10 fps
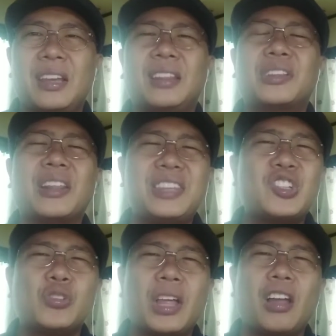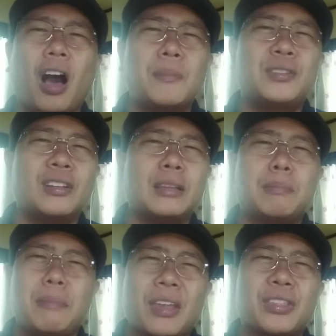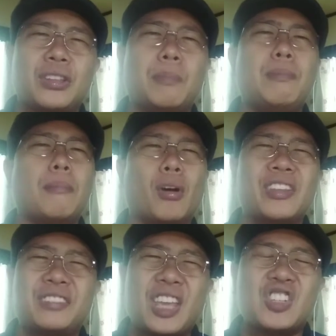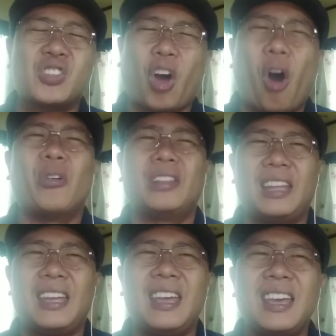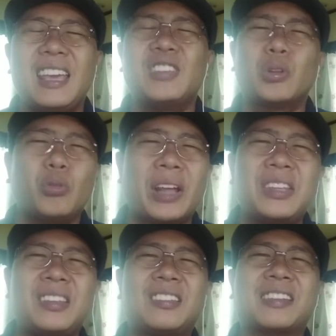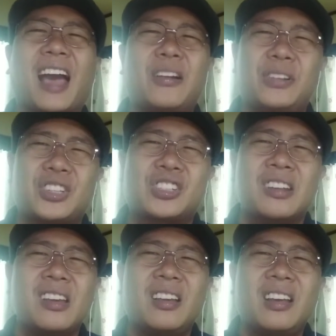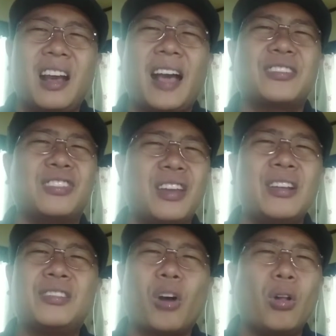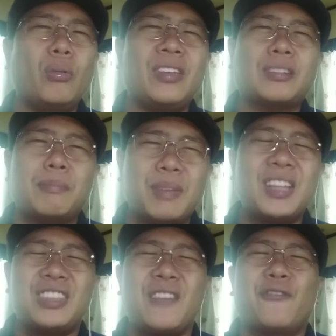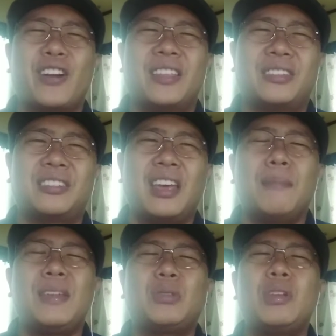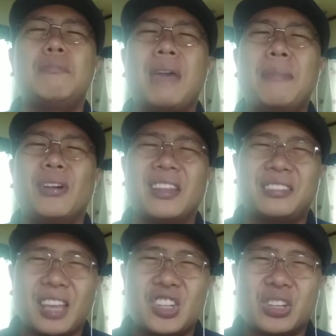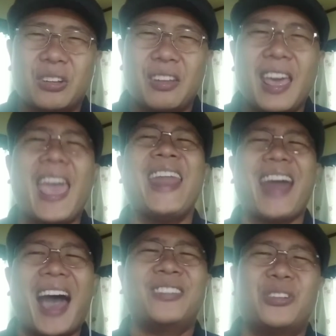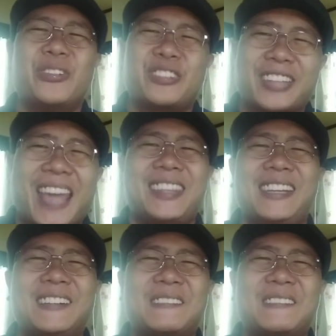traditional obsolete method of memorization only is already discouraged, as there is always a big difference between memorization and understanding.